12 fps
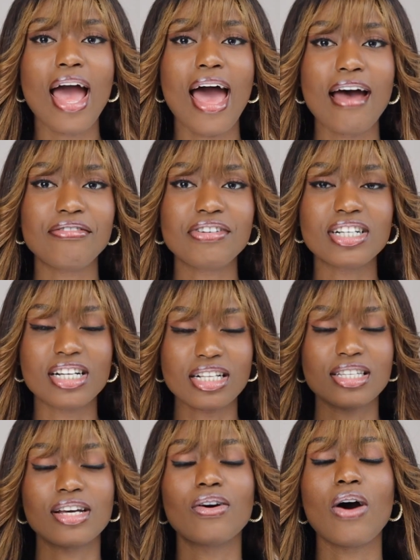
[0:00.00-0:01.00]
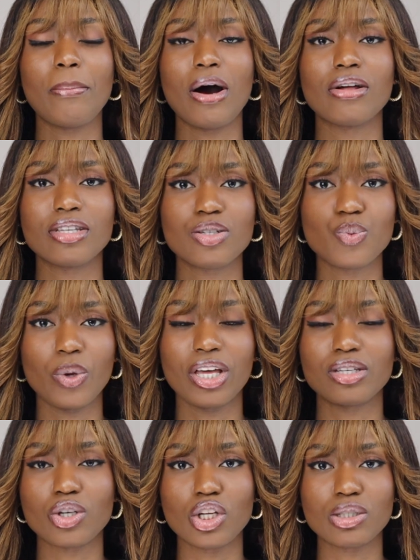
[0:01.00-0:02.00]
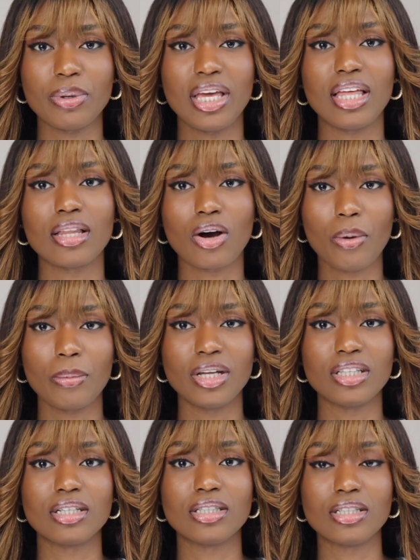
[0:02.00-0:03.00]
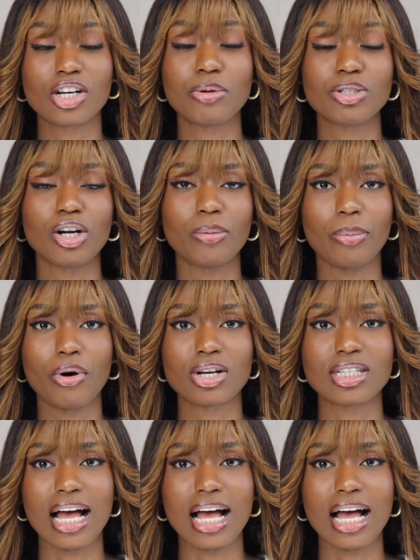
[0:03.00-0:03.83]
Every detail about this wig is going to be in the description box